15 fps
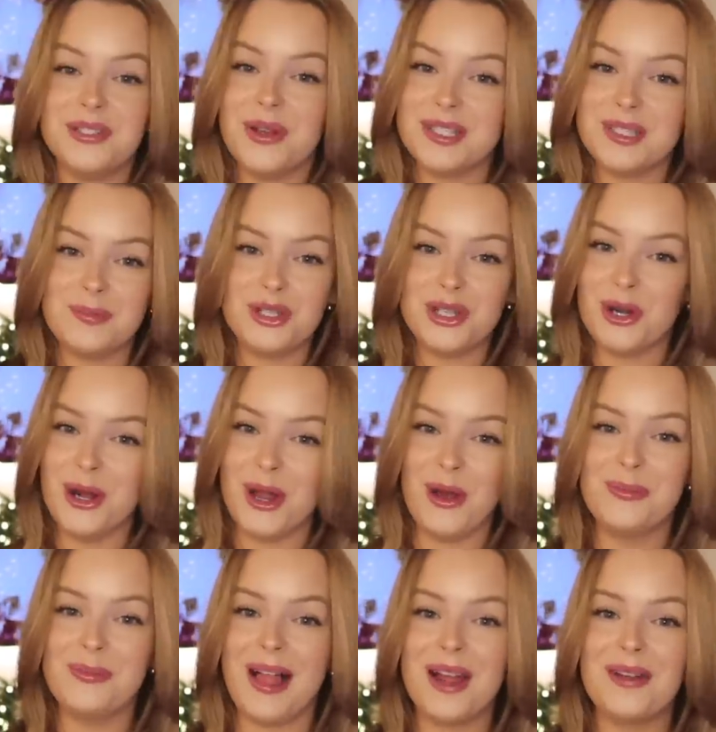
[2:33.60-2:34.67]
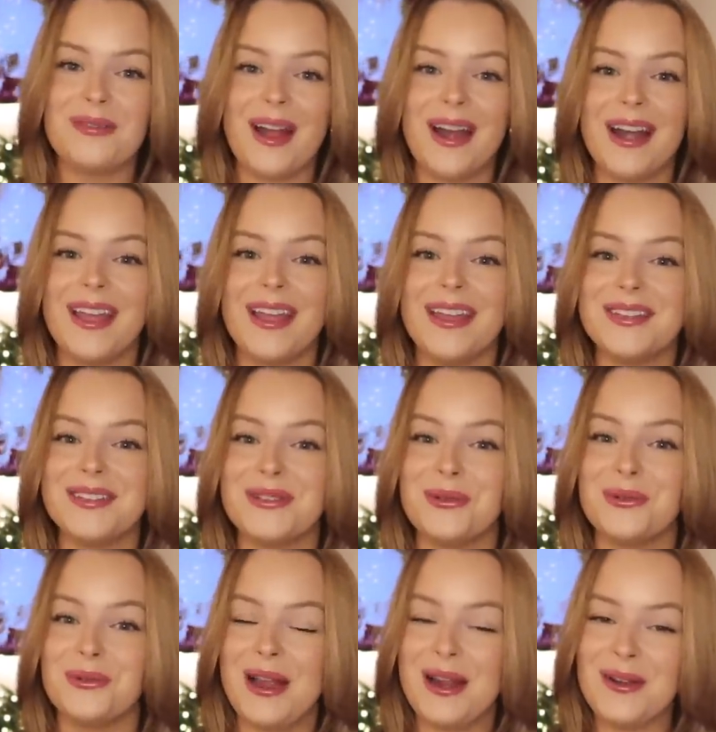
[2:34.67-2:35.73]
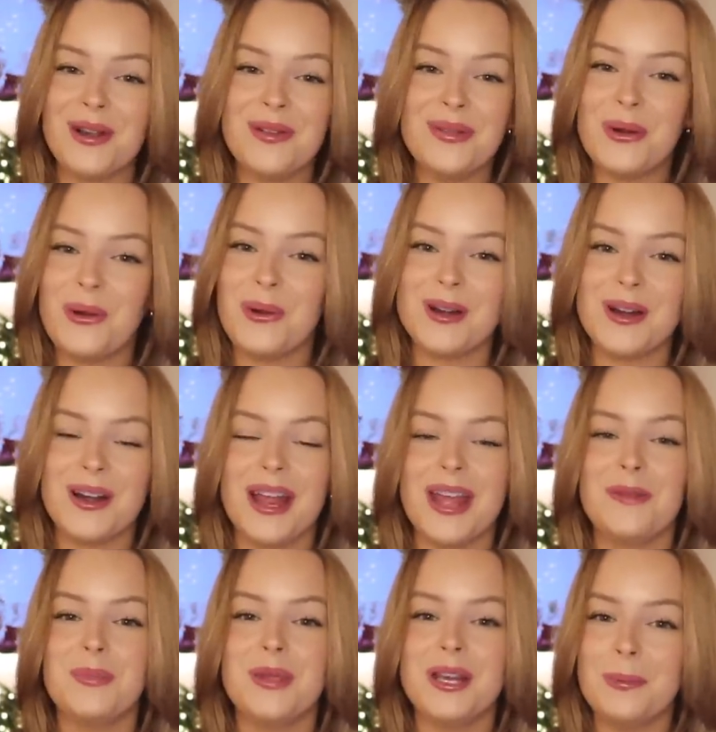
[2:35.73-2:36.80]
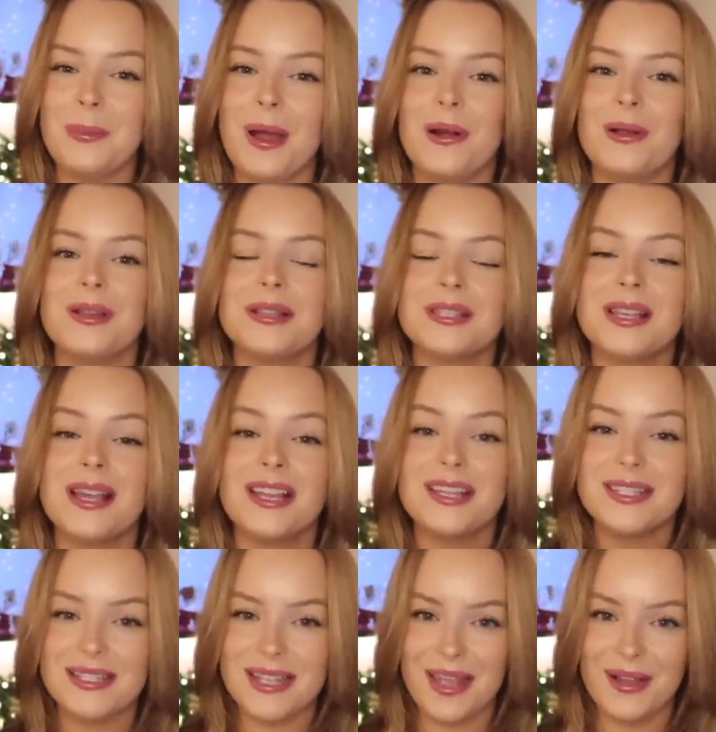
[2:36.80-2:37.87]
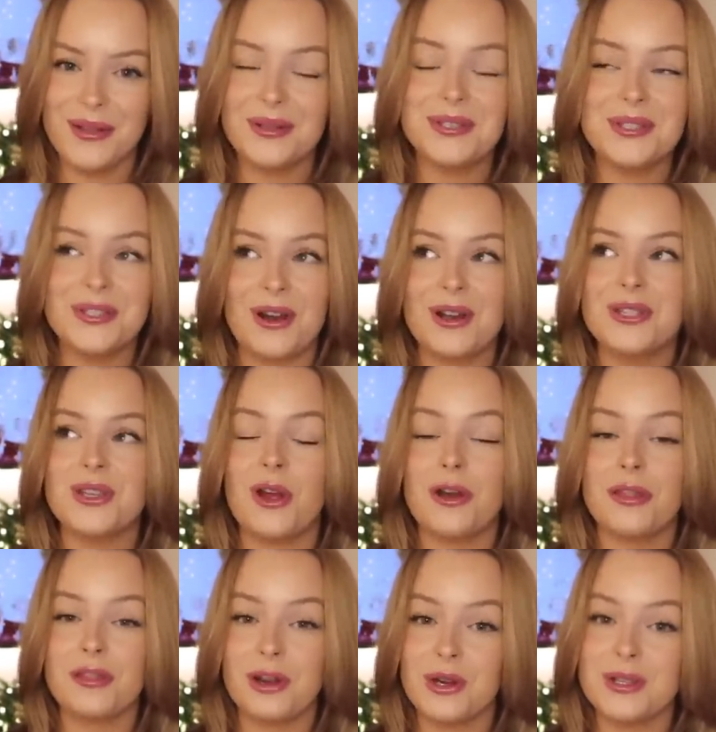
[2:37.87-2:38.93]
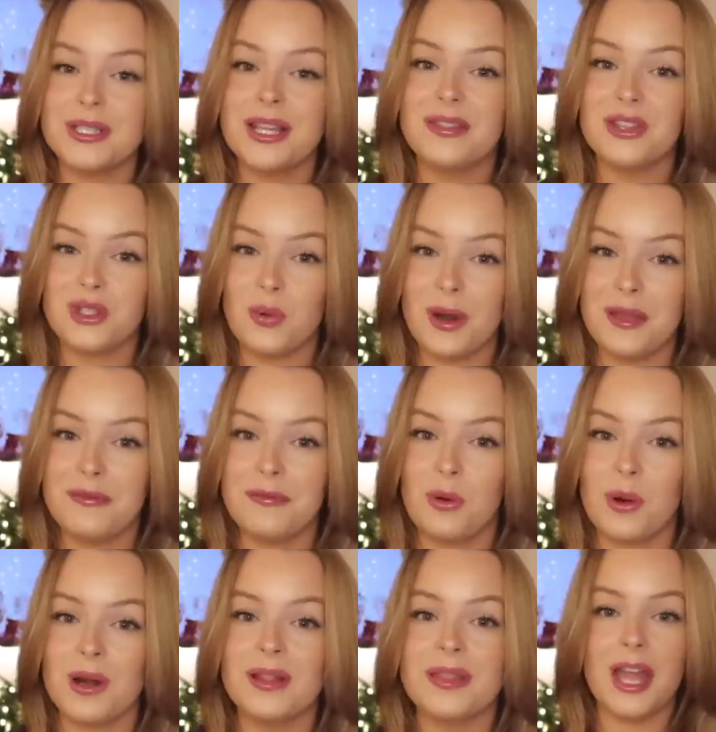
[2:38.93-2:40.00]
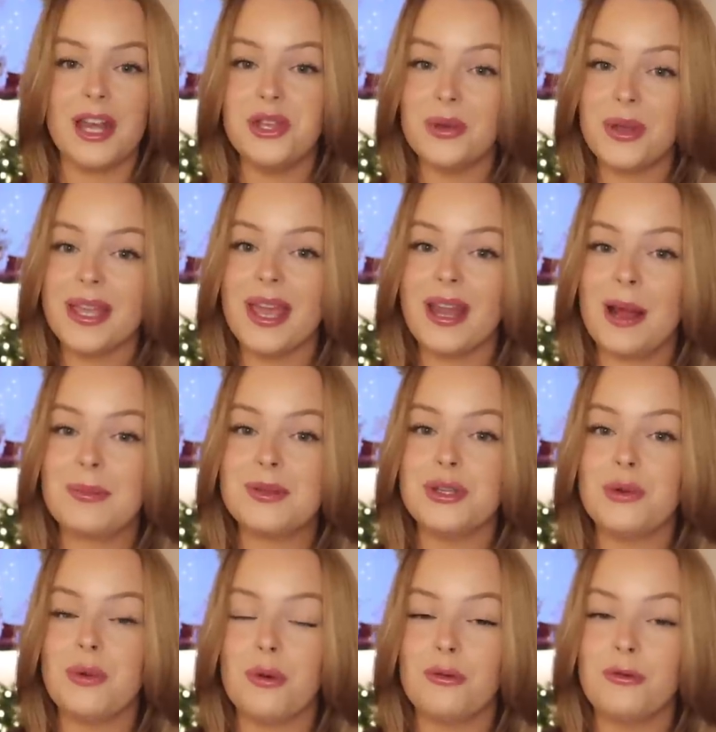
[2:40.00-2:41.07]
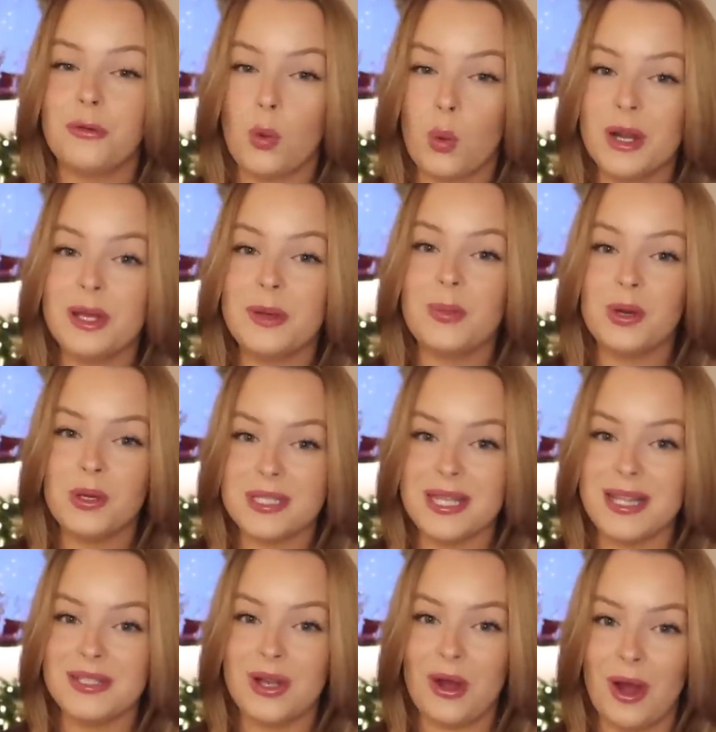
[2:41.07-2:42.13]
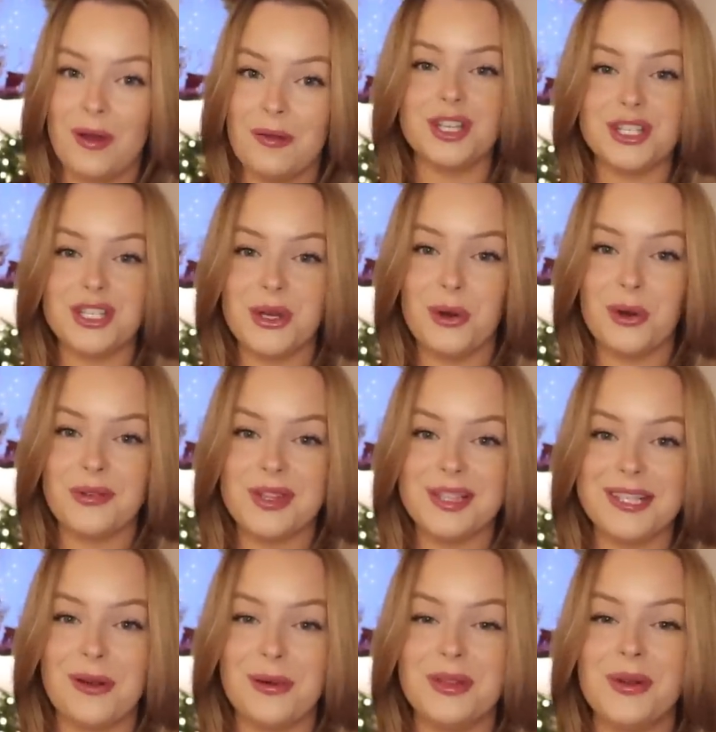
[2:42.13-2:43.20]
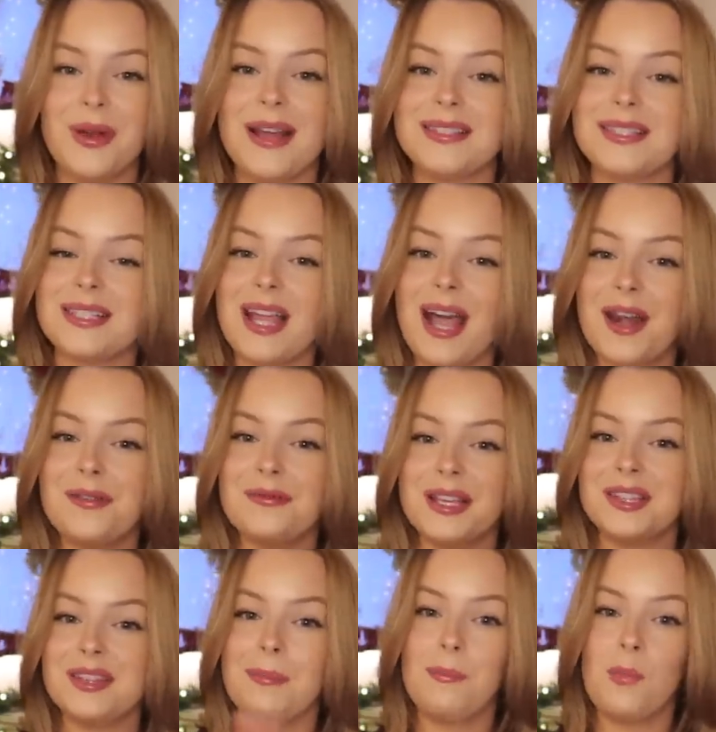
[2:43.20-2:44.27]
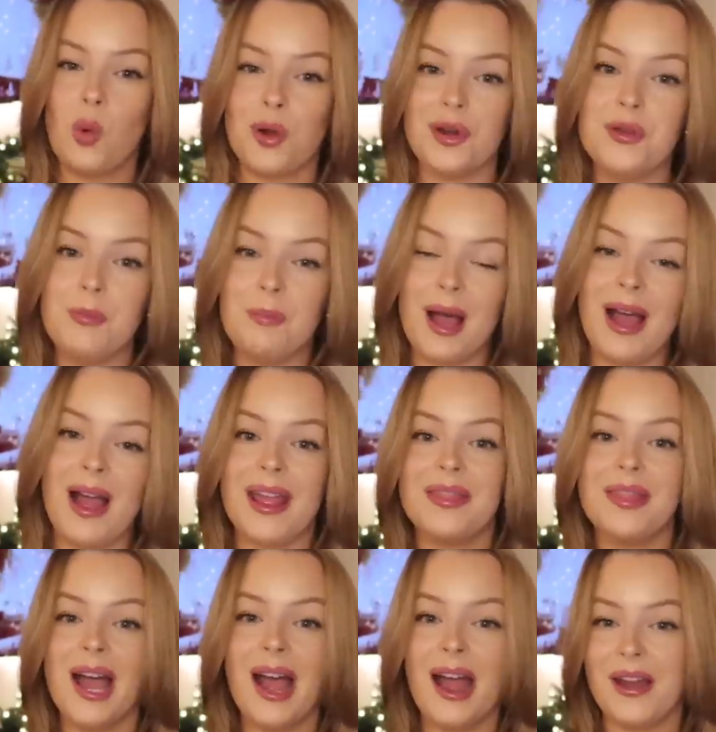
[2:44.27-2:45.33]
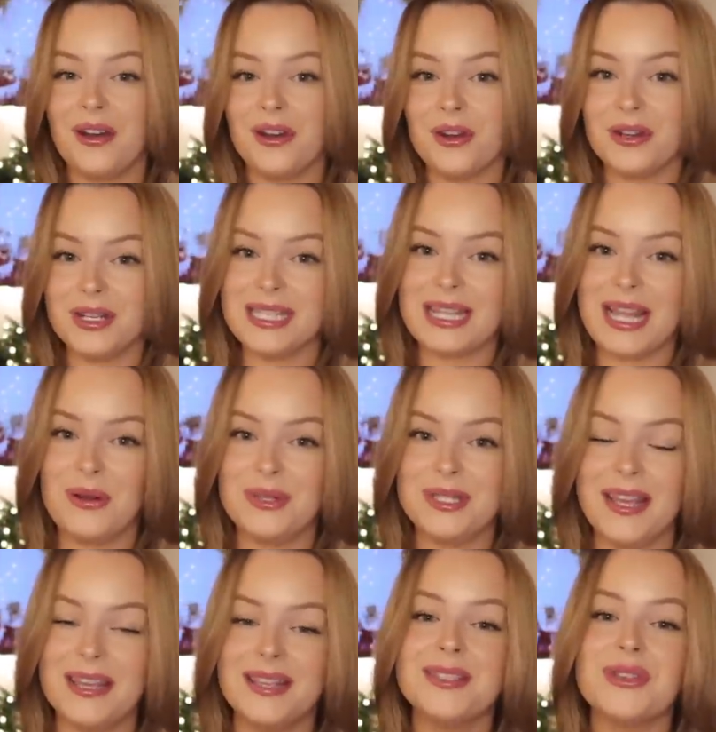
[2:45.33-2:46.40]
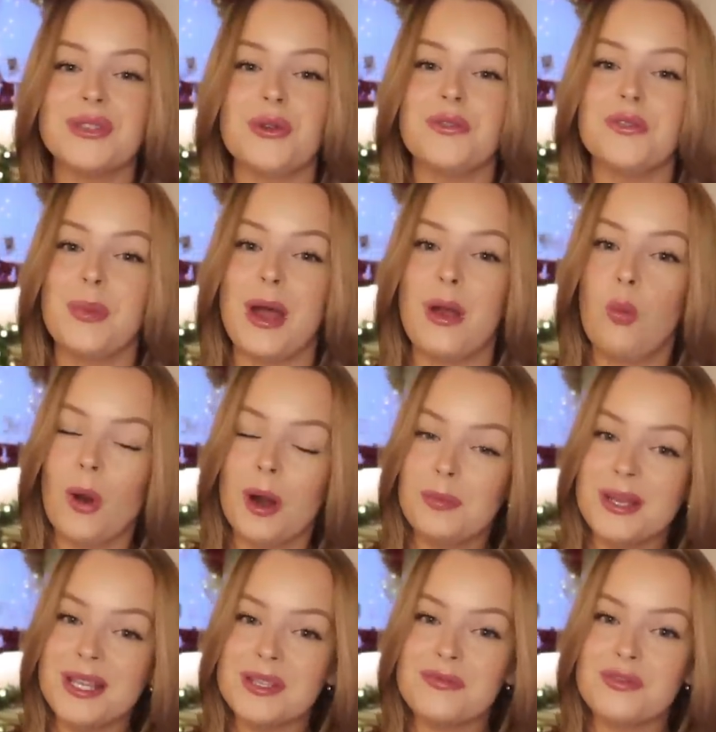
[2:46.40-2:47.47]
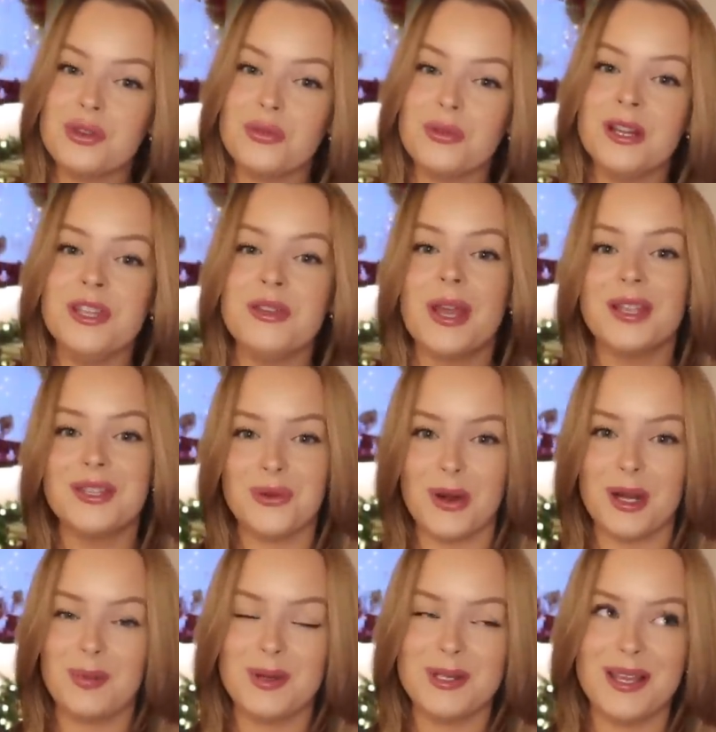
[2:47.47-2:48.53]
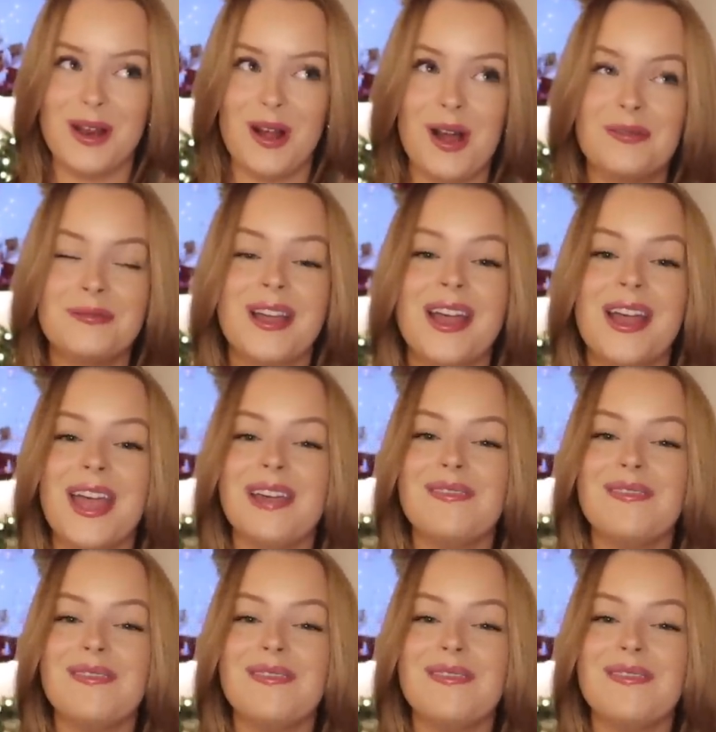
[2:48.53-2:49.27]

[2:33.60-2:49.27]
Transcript: you guys I'm sure know, Black Friday is right around the corner, and PDPAOLA's sale starts on Thursday the 24th, and you can get up to 40% off. Just to go over the sale with you guys, it's kind of like the more you buy, the higher your discount is. So if you buy one piece of jewelry, you get 20% off.